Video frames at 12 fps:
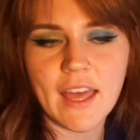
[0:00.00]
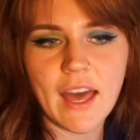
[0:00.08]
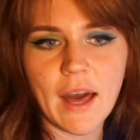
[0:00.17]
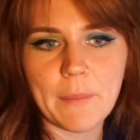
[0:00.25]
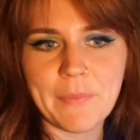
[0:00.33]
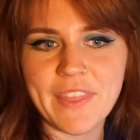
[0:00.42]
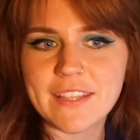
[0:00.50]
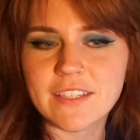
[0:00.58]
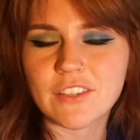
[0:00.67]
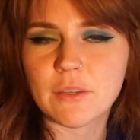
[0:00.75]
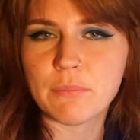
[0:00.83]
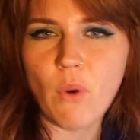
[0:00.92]
Um, but that's
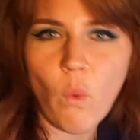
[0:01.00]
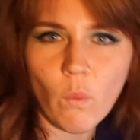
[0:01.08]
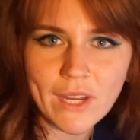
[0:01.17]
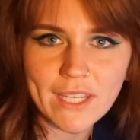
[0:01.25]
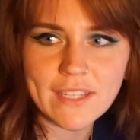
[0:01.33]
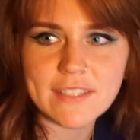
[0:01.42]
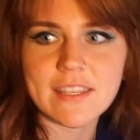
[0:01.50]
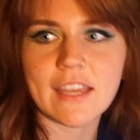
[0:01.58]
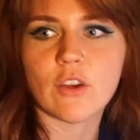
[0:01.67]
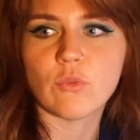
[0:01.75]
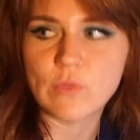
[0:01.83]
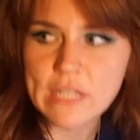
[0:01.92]
not the point. It's like
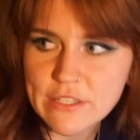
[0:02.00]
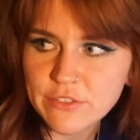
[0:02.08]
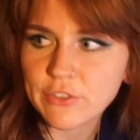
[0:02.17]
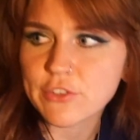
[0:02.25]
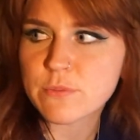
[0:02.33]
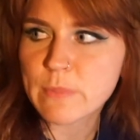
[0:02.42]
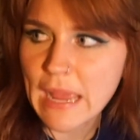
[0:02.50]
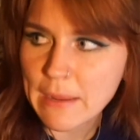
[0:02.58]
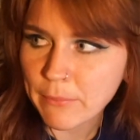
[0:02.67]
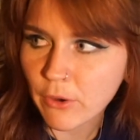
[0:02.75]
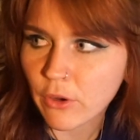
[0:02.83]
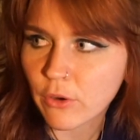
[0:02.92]
a research
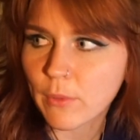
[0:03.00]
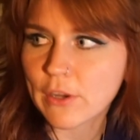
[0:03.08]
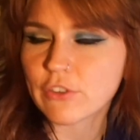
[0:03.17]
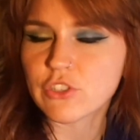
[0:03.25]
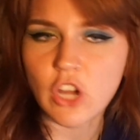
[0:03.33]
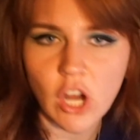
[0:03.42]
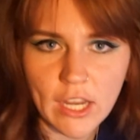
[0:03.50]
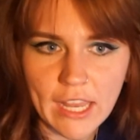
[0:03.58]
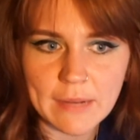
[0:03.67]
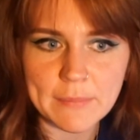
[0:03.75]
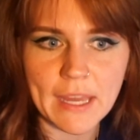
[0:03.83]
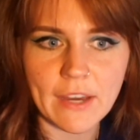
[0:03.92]
paper where you're
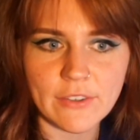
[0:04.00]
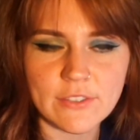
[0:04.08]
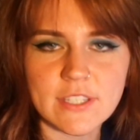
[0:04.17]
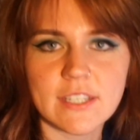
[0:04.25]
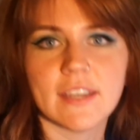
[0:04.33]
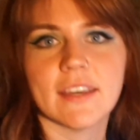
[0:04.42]
talking about